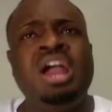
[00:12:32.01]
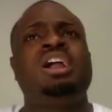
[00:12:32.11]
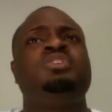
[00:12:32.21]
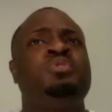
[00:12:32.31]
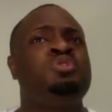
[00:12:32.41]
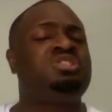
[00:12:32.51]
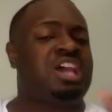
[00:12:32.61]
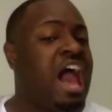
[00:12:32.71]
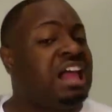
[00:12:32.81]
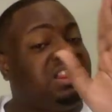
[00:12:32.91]
Because when
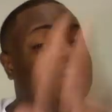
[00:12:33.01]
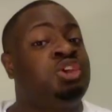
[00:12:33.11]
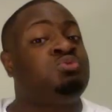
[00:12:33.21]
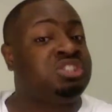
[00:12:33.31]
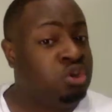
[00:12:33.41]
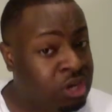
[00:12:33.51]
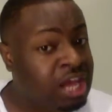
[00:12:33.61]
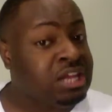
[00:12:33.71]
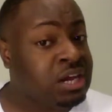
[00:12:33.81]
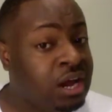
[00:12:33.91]
I think you're
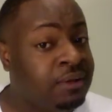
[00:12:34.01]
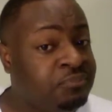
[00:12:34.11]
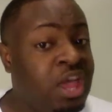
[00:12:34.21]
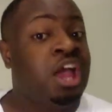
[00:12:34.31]
getting there.